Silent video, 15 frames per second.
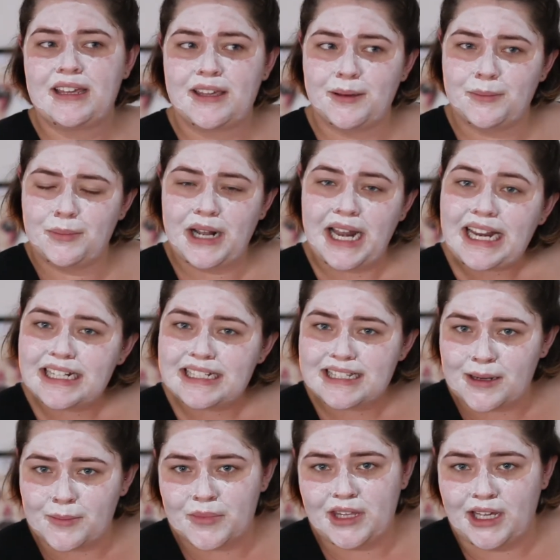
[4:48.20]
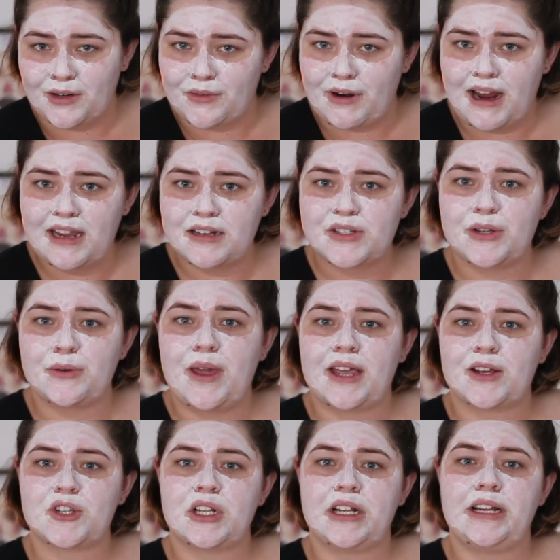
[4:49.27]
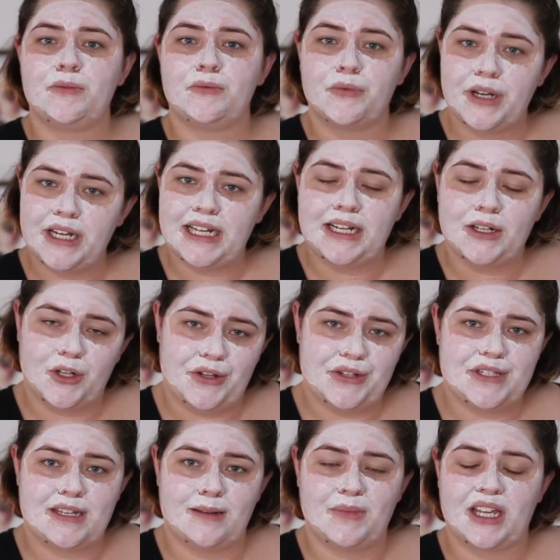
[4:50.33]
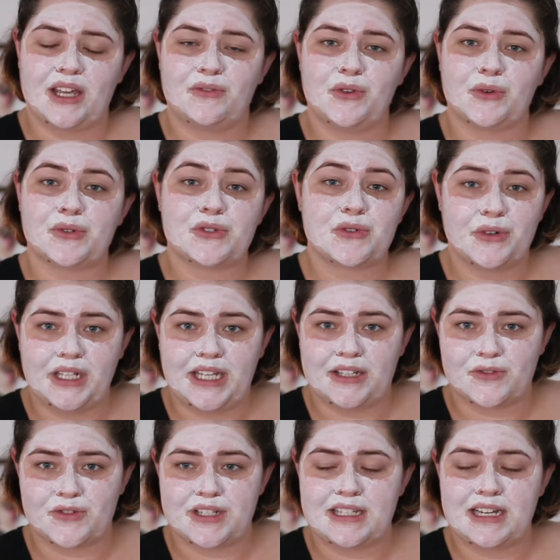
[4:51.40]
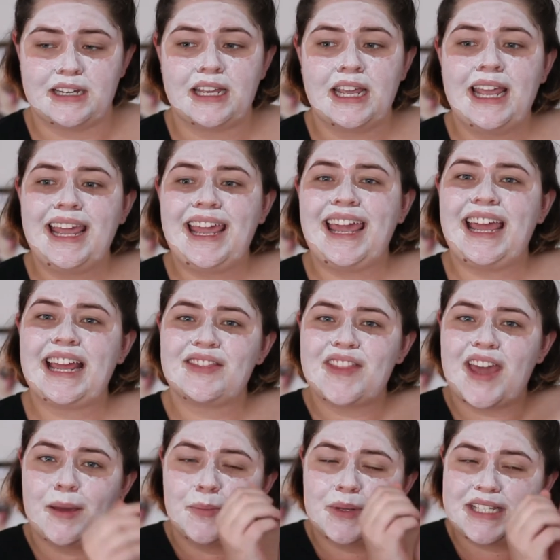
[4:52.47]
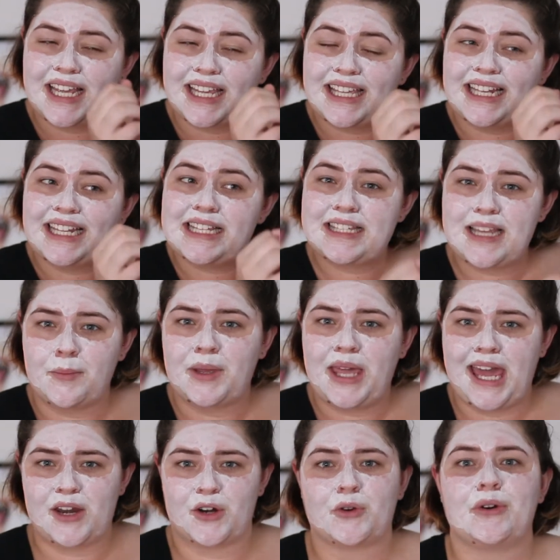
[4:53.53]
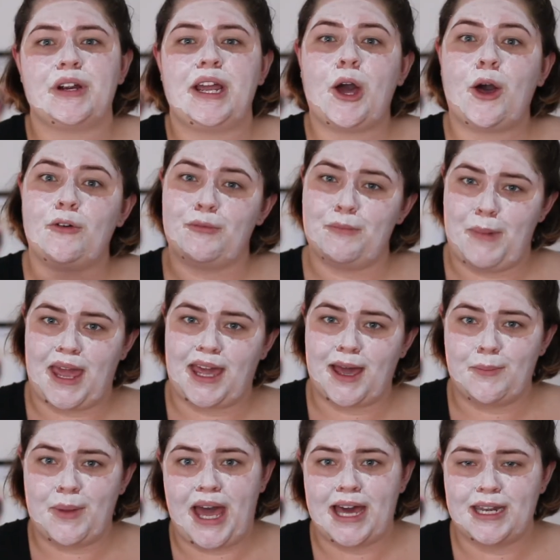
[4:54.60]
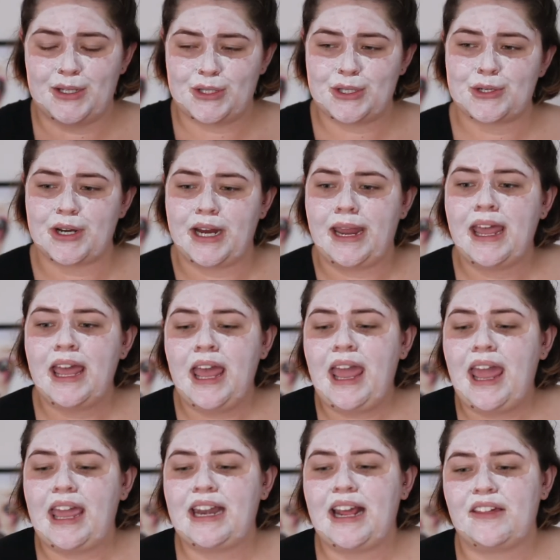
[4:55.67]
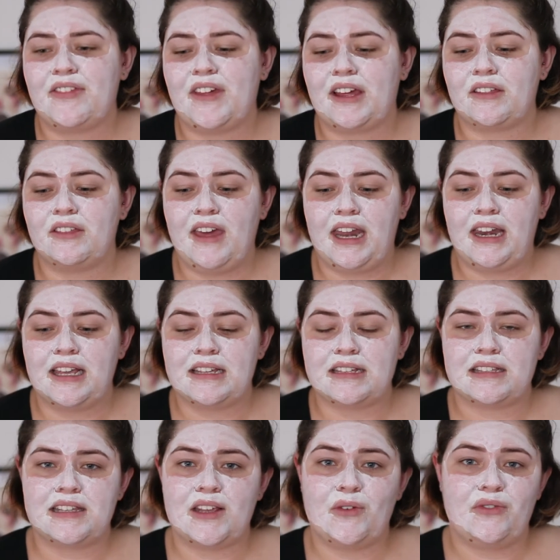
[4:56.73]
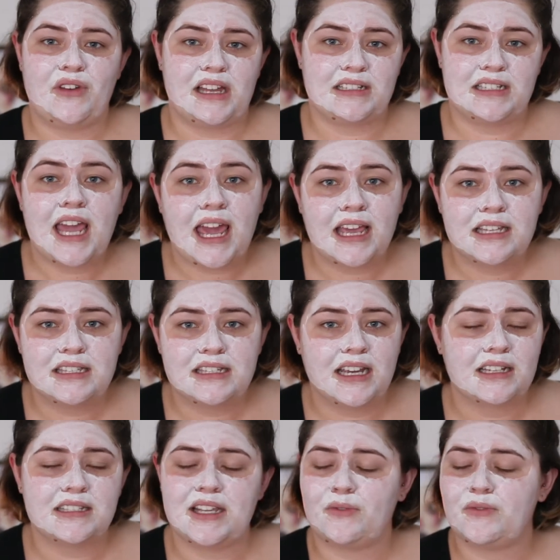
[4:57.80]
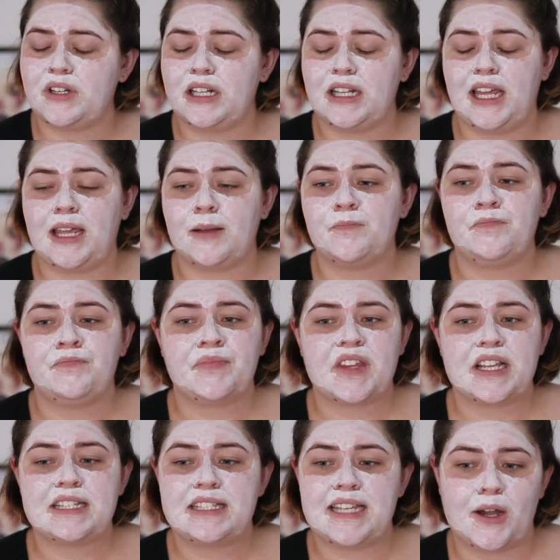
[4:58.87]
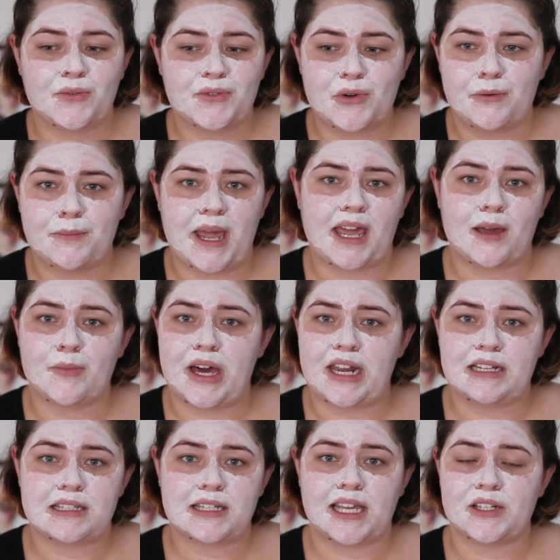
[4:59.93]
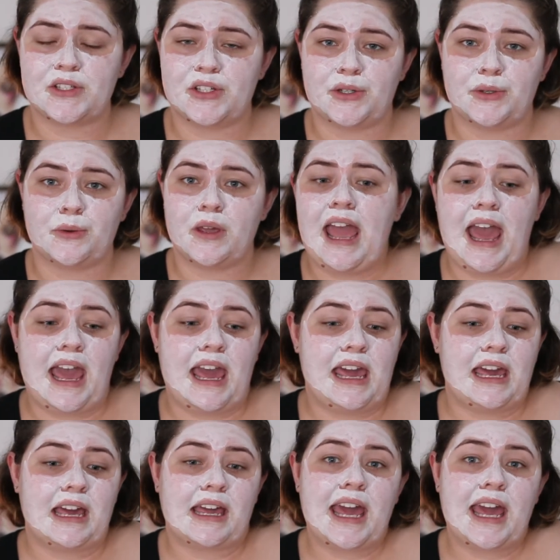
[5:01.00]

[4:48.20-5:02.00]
complete something, right? To actually really learn something if you're truly interested in that particular subcategory of makeup artistry. And I think that is fantastic. Definitely self-taught makeup artists can do a